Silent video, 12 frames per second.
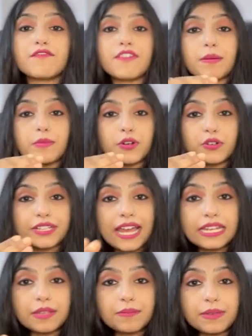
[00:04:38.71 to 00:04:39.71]

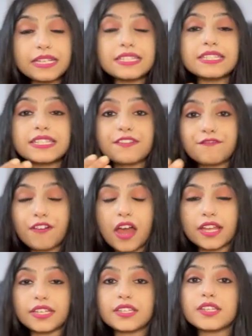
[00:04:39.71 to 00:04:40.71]
Pharmacodynamics
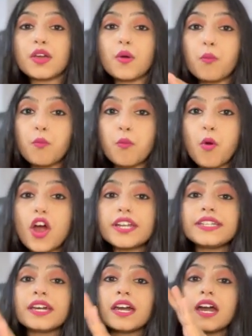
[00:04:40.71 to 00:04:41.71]
define what
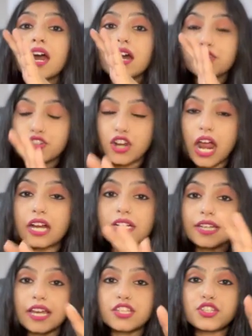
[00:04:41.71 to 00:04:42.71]
drug
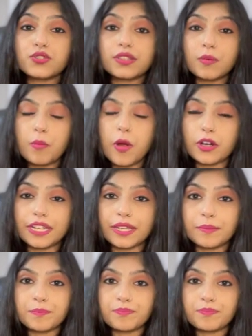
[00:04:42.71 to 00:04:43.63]
does to the body,